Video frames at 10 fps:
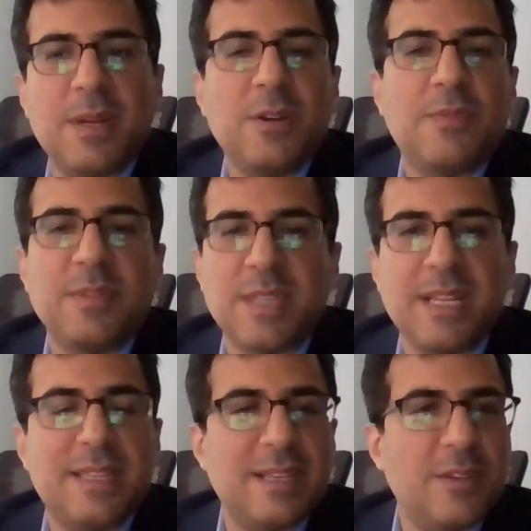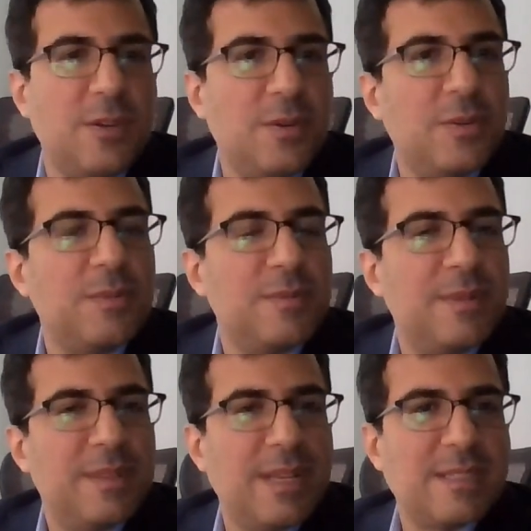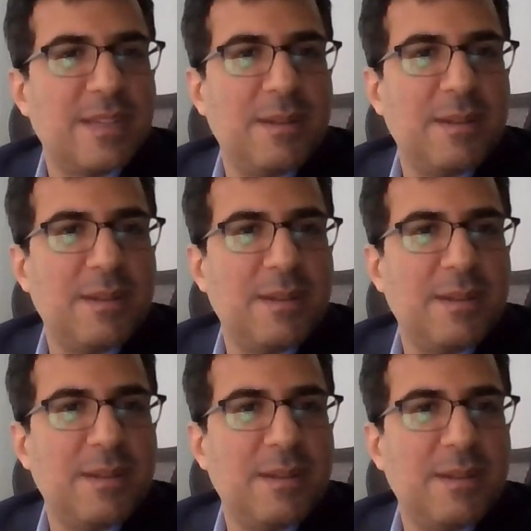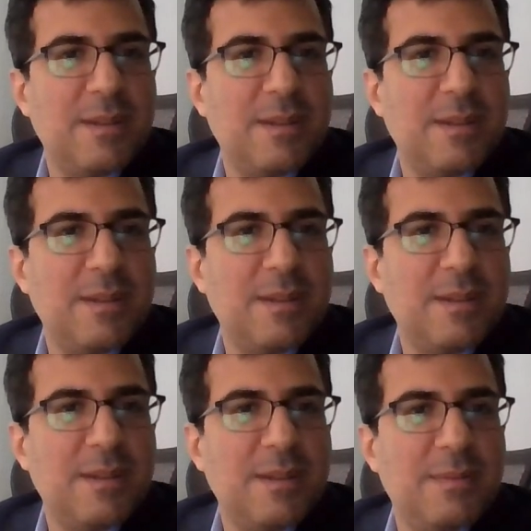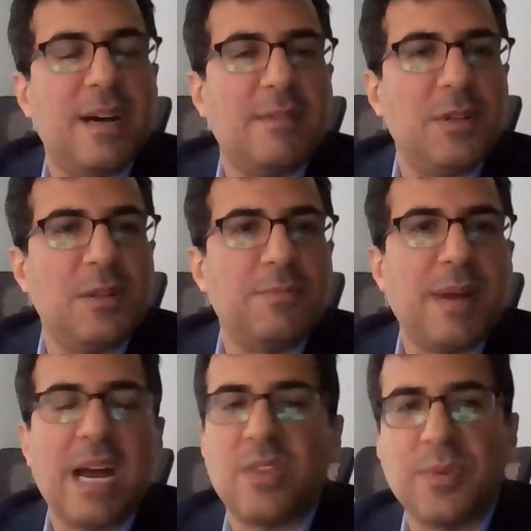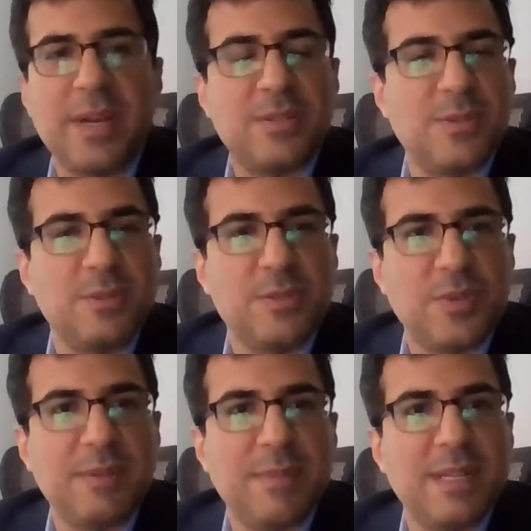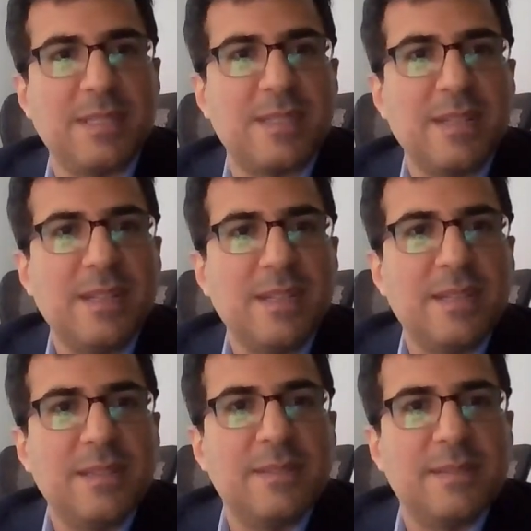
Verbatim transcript: and they want to know if there's anything new that's going to be coming out, any novel pathways or new treatments.